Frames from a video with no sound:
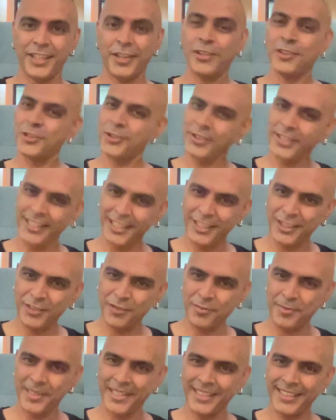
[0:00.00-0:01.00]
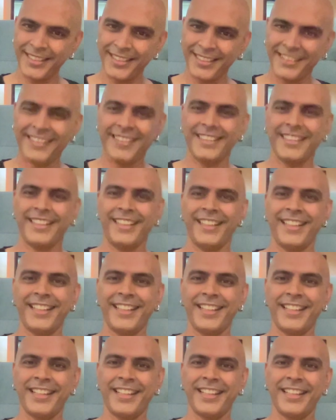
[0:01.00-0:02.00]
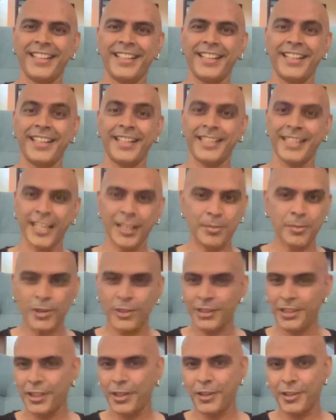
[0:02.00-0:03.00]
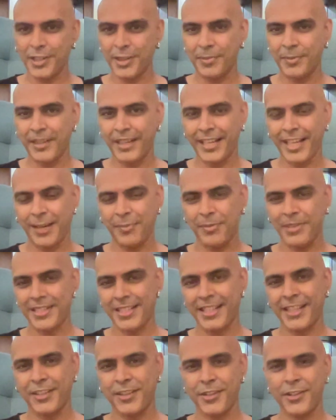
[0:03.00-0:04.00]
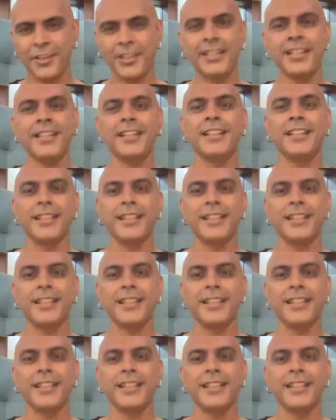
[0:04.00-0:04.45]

Also think of me and tell me all the gossip that happens later on.